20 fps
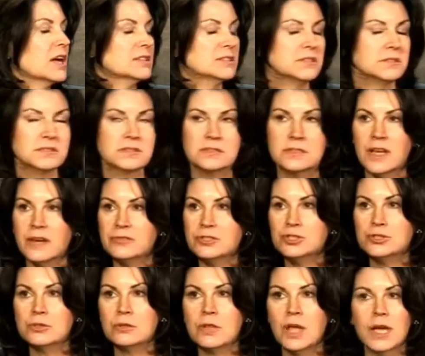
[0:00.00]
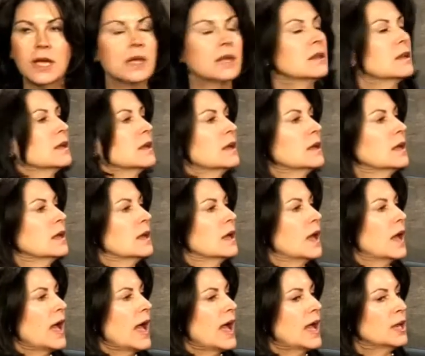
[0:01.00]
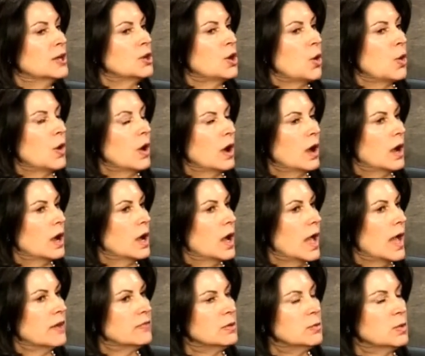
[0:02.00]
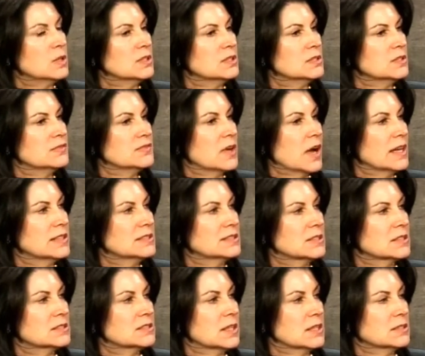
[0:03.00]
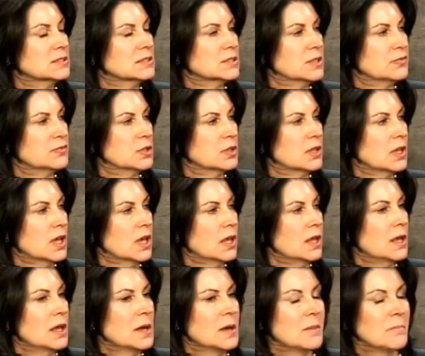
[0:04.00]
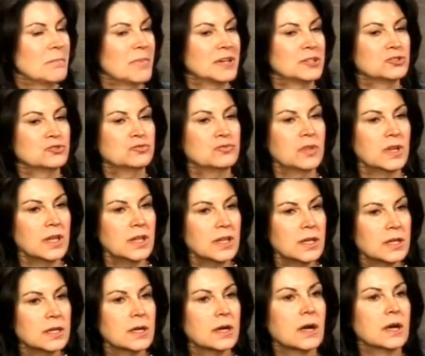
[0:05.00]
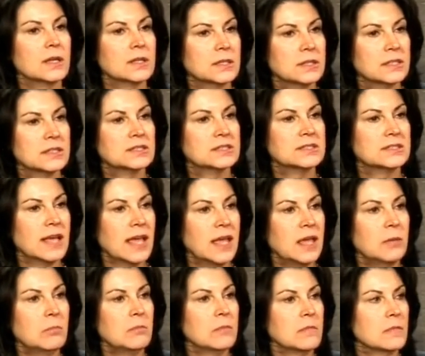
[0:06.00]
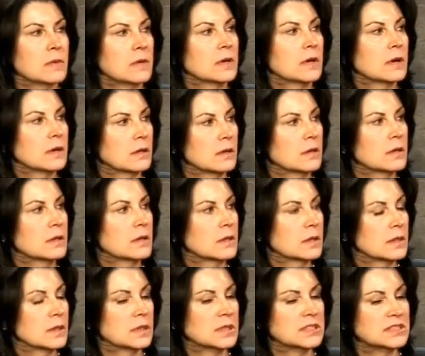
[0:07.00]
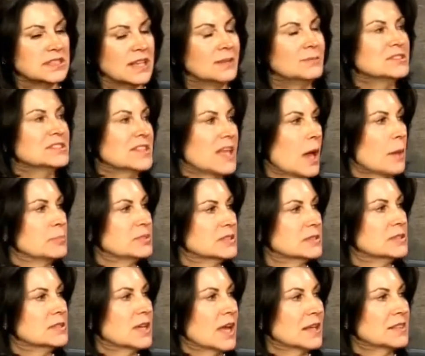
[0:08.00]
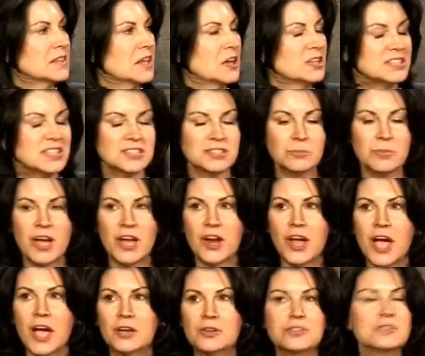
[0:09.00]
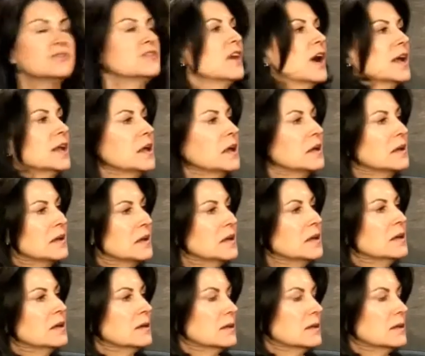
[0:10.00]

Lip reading: Because it's never too late and everyone defines success differently, but it's really the same steps to get there. It doesn't matter how you define it.